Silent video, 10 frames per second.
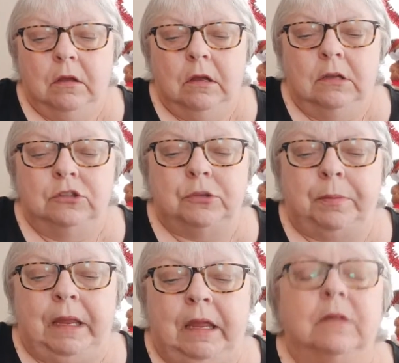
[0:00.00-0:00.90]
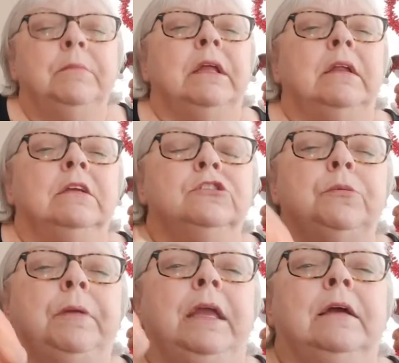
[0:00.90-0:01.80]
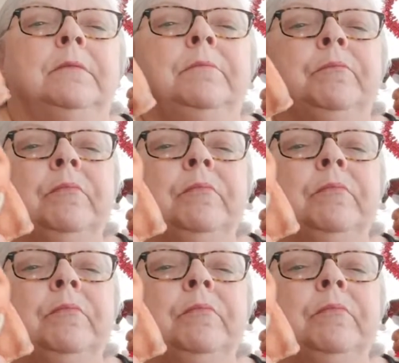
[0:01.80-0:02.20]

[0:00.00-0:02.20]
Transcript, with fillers: In Japan, made it in Japan.